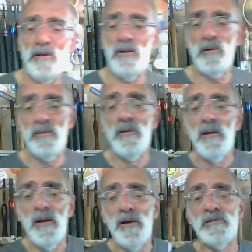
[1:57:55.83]
I,
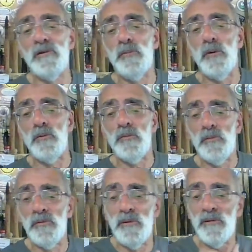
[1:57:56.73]
I tell you what,
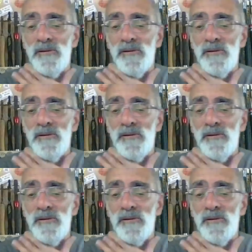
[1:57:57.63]
with the